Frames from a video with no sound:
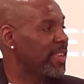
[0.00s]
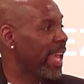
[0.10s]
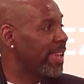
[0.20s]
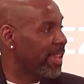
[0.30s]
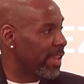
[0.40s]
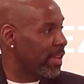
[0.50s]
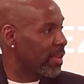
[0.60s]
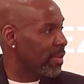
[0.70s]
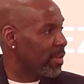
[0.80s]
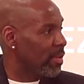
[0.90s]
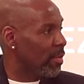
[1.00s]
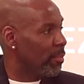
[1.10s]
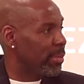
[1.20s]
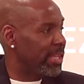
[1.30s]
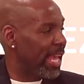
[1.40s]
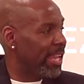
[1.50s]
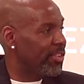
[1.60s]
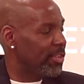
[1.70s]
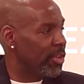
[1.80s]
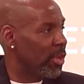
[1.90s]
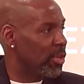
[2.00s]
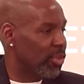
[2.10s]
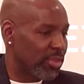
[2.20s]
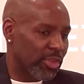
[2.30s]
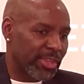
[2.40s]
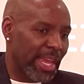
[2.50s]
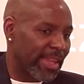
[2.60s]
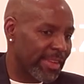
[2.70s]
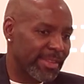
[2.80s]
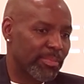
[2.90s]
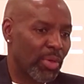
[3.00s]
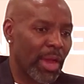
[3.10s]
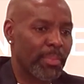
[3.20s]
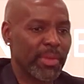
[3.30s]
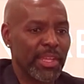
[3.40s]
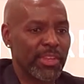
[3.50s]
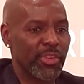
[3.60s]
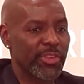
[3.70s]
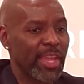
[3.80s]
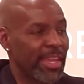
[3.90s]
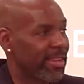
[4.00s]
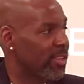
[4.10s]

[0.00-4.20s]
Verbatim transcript: taking, but you know, you're taking this property, and you're taking